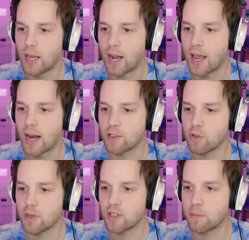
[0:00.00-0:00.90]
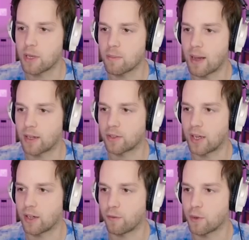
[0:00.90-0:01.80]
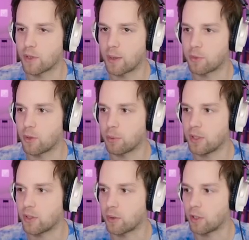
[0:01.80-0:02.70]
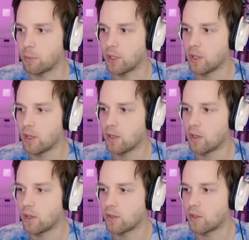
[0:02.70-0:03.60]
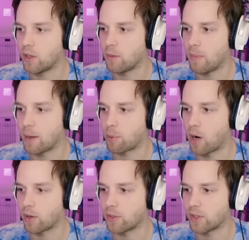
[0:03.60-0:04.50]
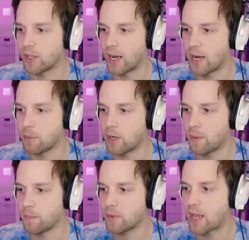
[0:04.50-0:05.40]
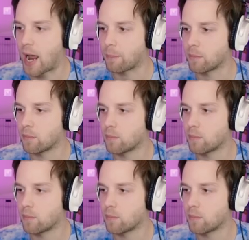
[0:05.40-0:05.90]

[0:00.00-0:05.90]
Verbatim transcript: And I, and I do need to beat Mega Satan a few times to, please don't kill me, to make progress in the game, you know? Stop!